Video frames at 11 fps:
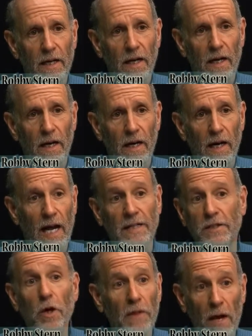Uh, and
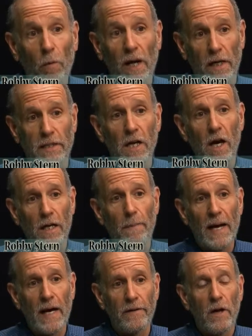so they want to talk
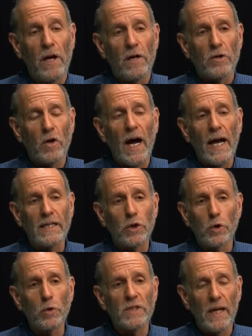about trying to
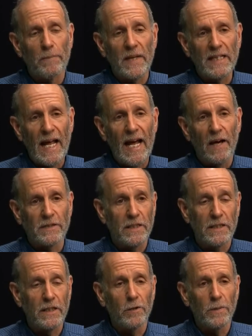do something now to
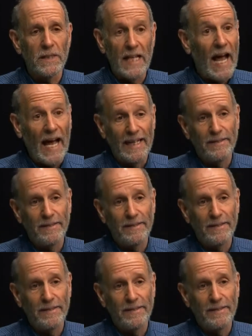deal with that.